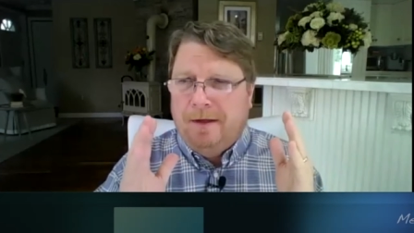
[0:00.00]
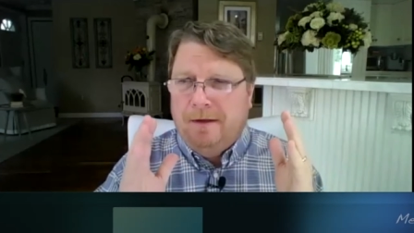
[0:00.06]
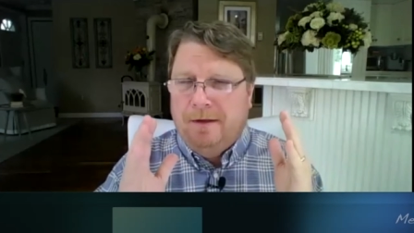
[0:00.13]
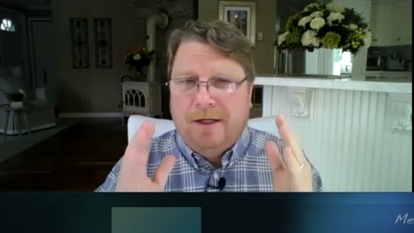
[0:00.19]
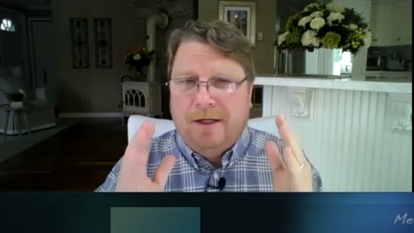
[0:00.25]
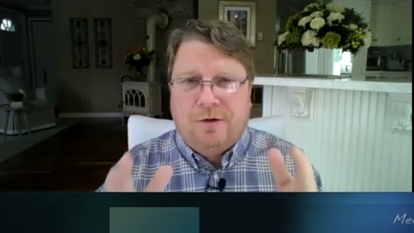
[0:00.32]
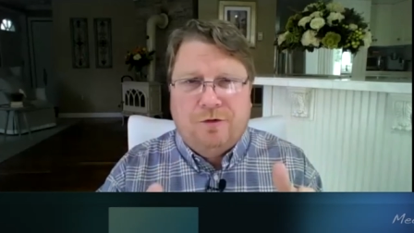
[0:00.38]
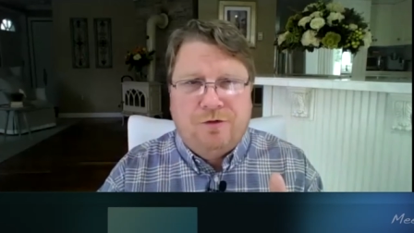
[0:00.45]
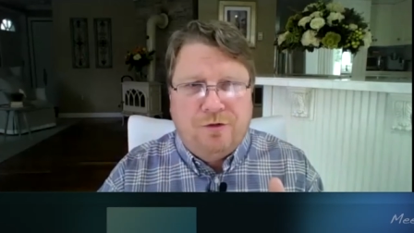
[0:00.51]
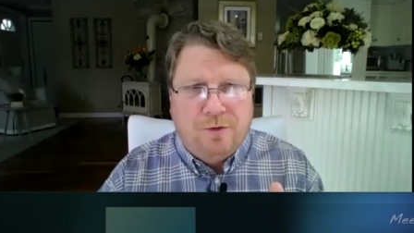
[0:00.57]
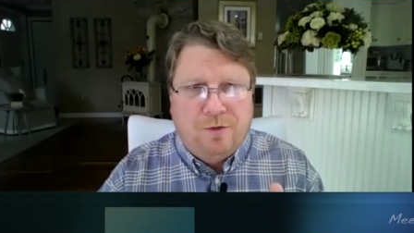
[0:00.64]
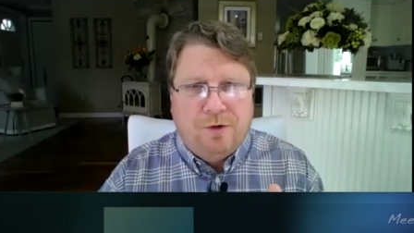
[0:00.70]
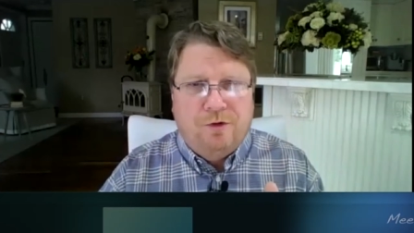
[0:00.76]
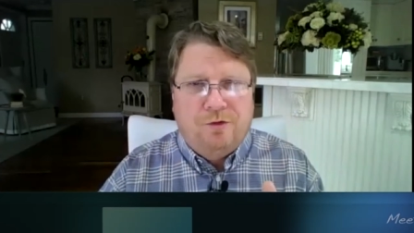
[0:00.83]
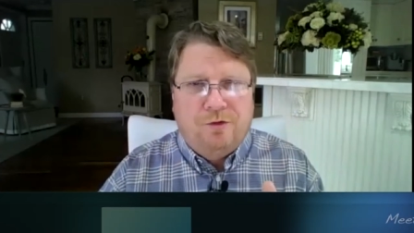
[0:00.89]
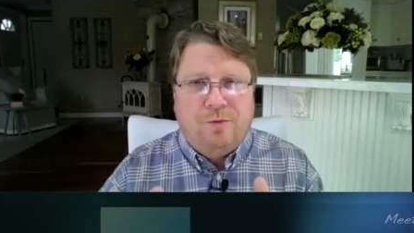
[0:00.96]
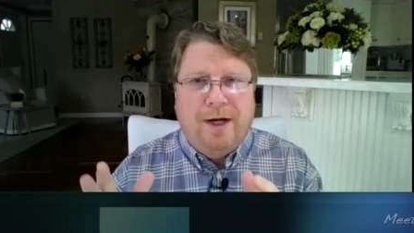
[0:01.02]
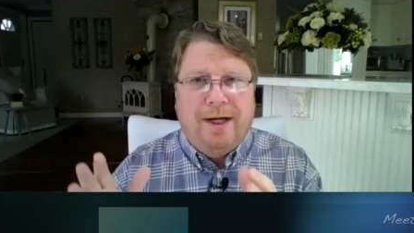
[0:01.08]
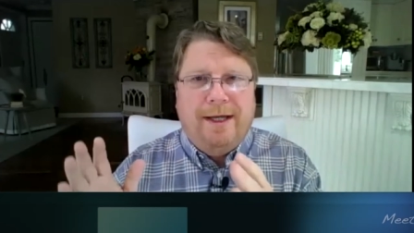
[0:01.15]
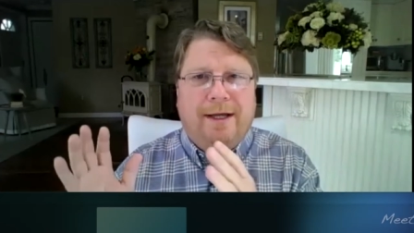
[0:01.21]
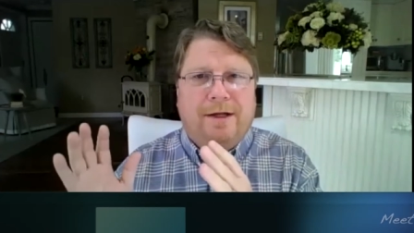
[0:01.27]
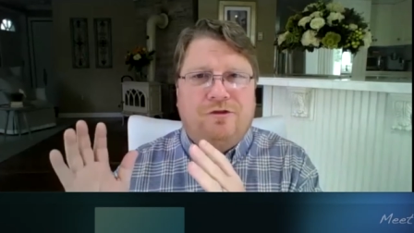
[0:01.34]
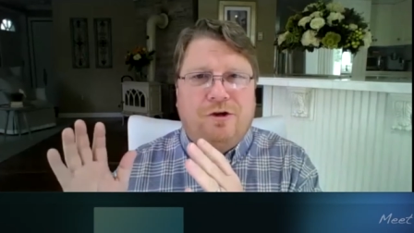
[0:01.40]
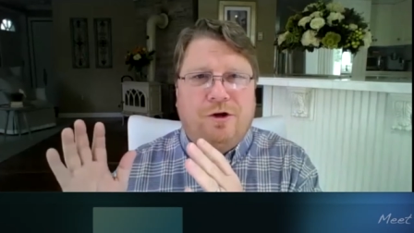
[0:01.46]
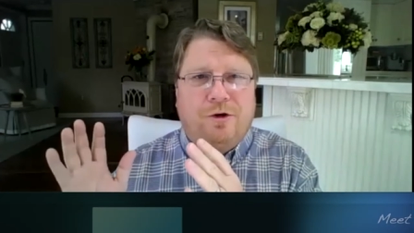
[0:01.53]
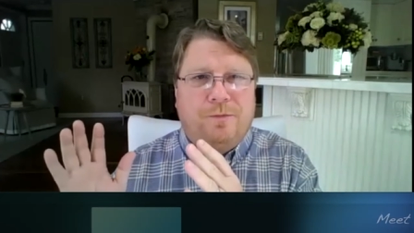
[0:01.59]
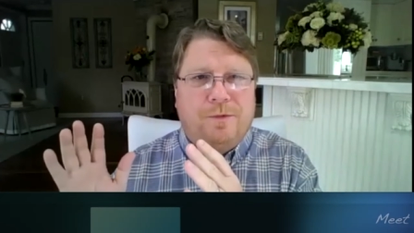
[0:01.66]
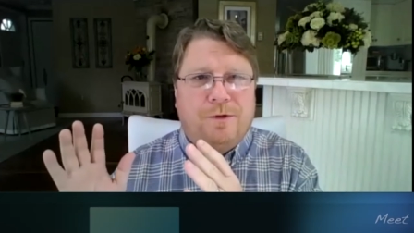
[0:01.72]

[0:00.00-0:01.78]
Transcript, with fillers: liquor stores, why can't you open